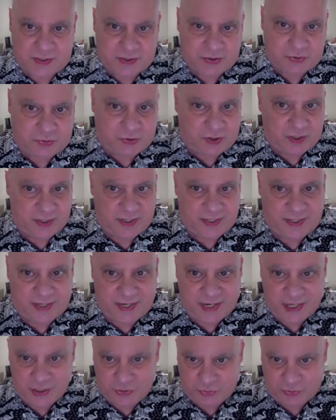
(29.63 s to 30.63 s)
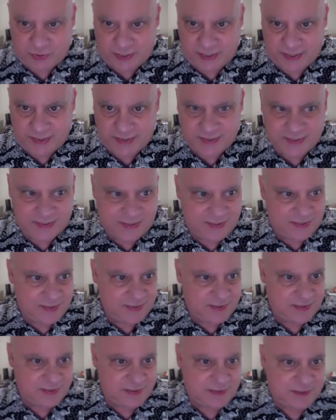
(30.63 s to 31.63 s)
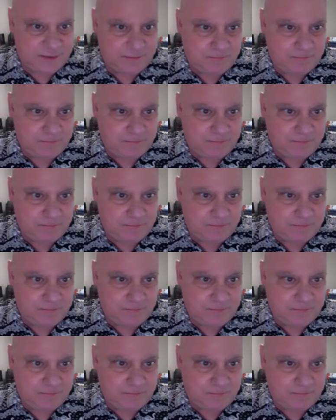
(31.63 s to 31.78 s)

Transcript: chronic age-related diseases.